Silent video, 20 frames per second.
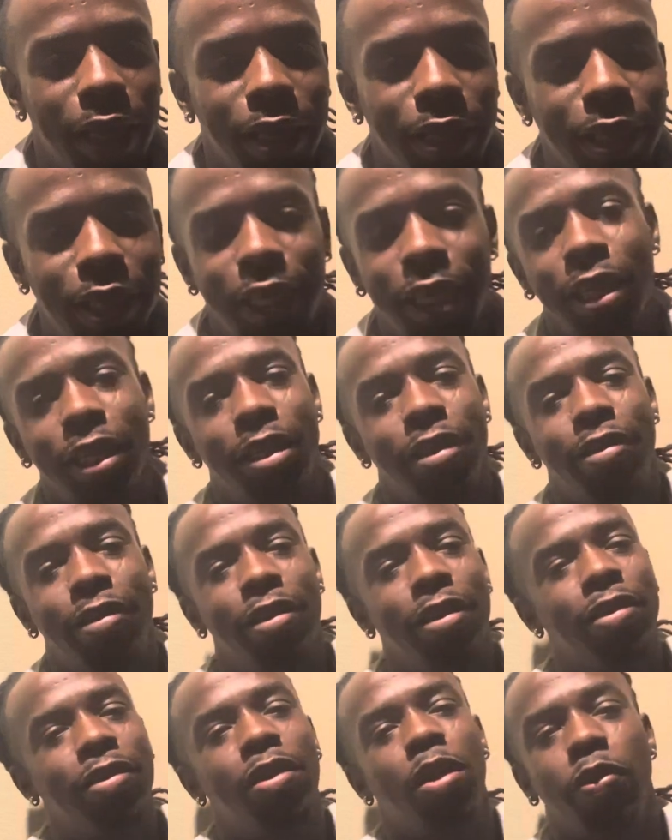
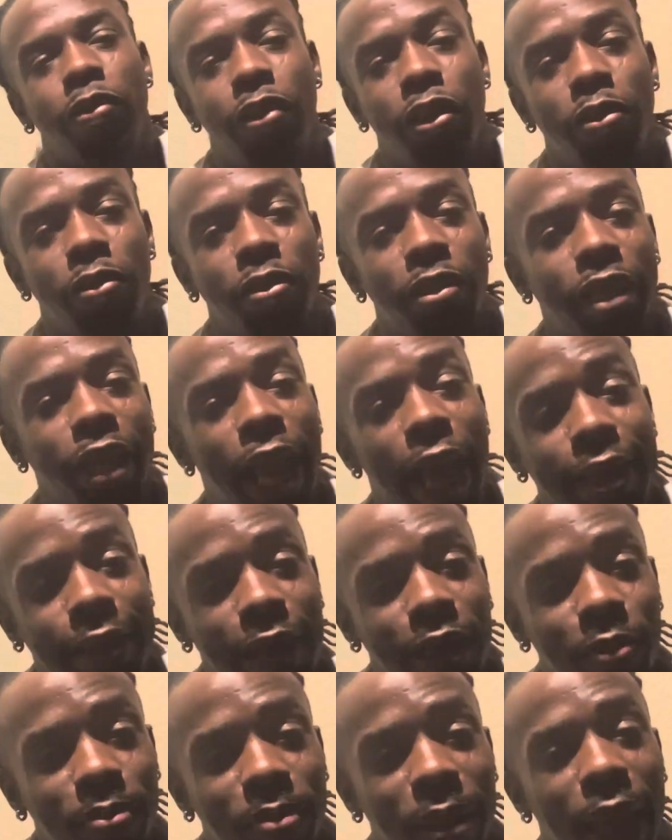it's no secret. The cat's out
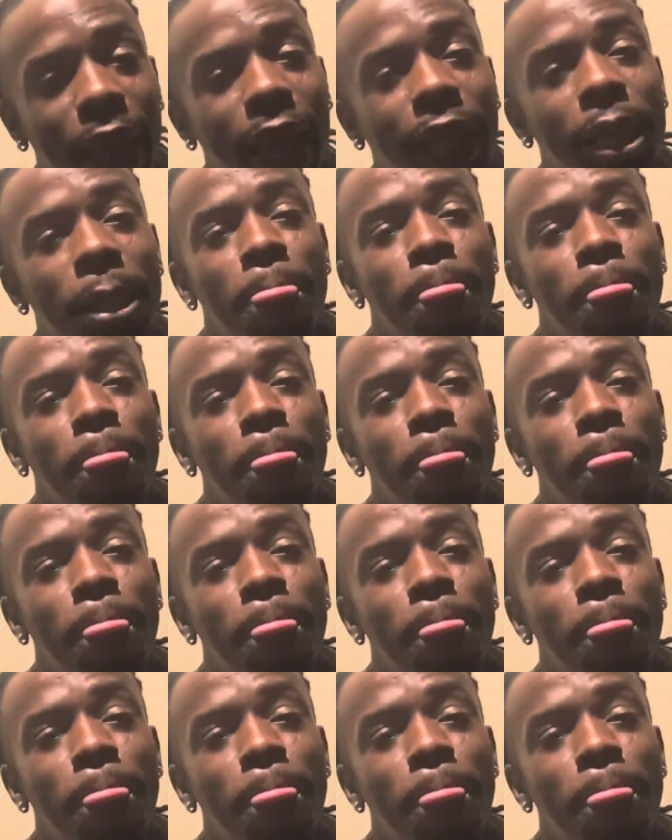the bag.